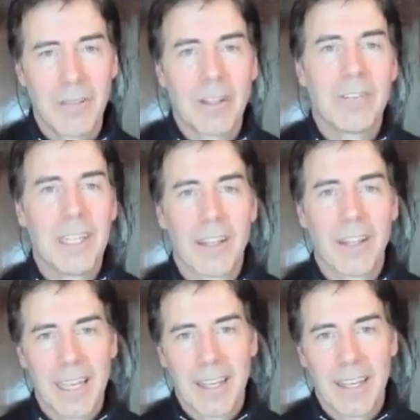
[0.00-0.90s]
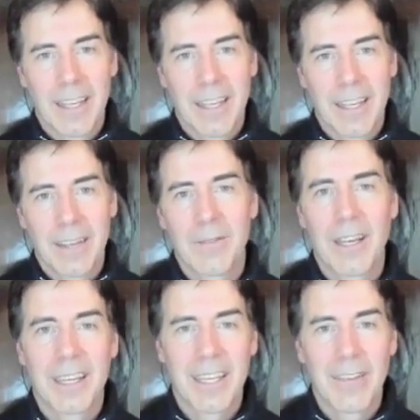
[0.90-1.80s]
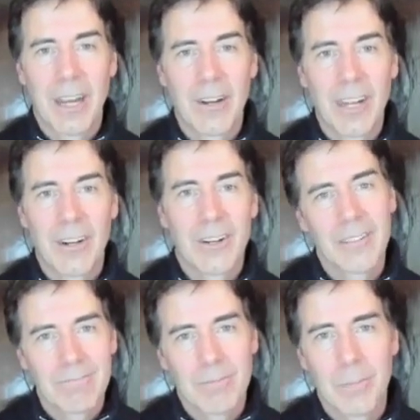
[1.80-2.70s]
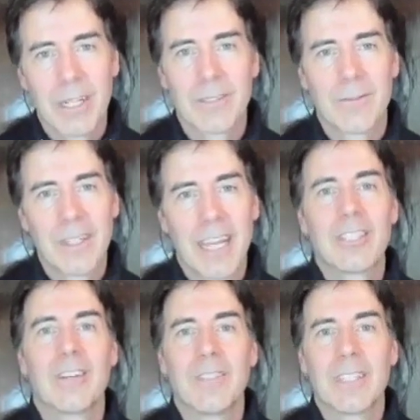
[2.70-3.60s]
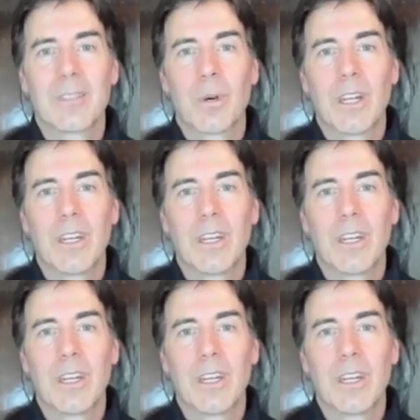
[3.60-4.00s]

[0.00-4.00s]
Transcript: of detail I'm not going to give out here because of the nature of this, but